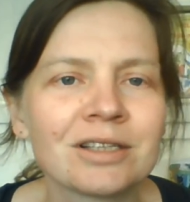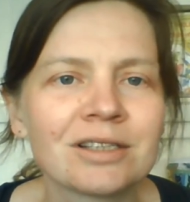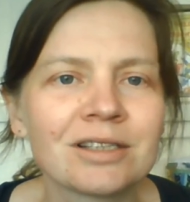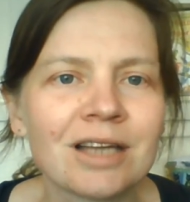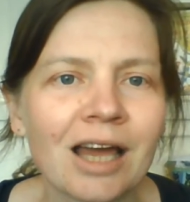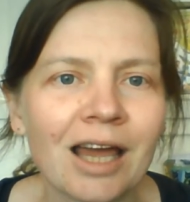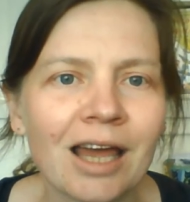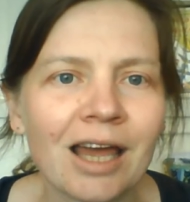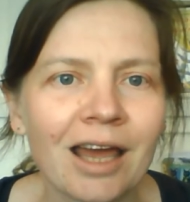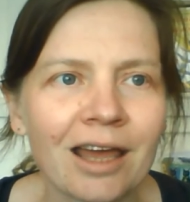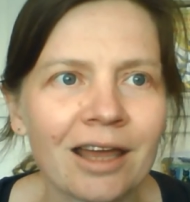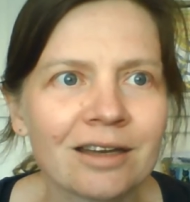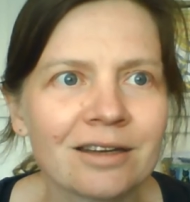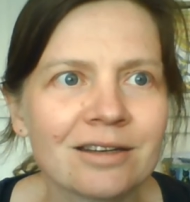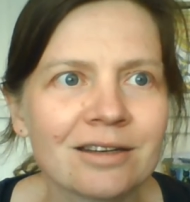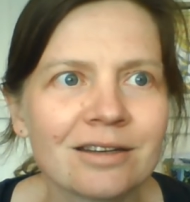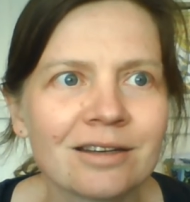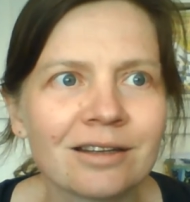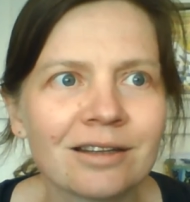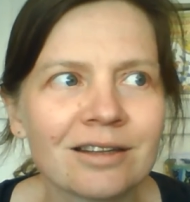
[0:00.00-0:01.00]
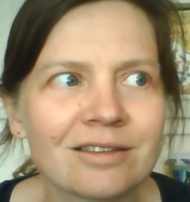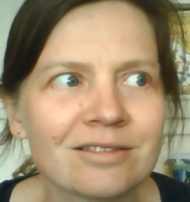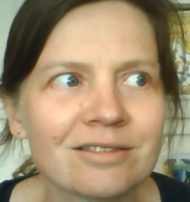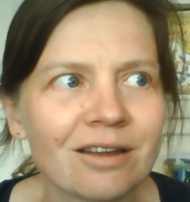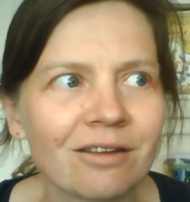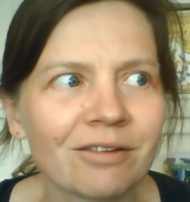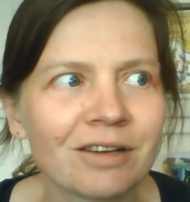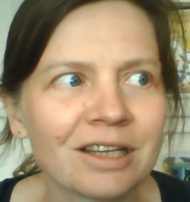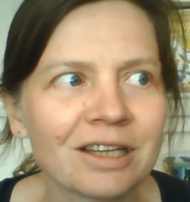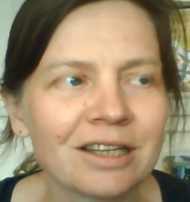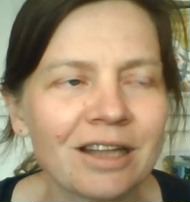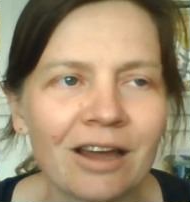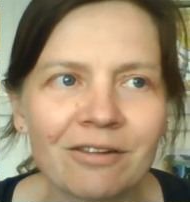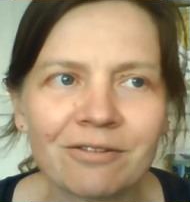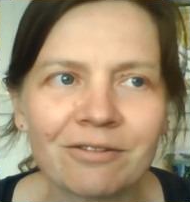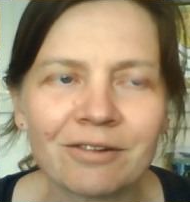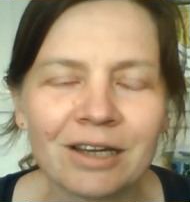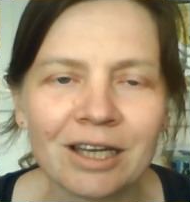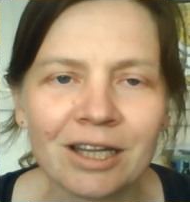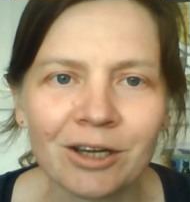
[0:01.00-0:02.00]
and there's definitely that
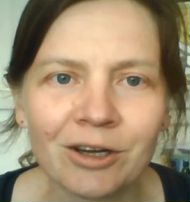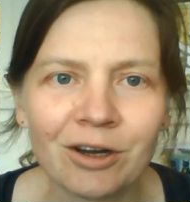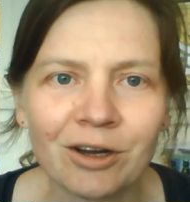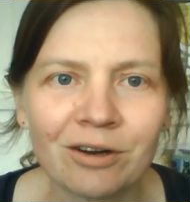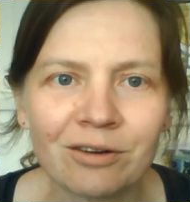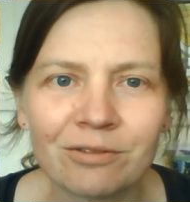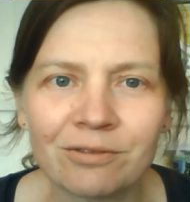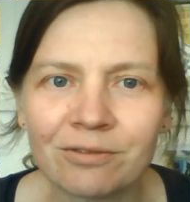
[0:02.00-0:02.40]
feeling of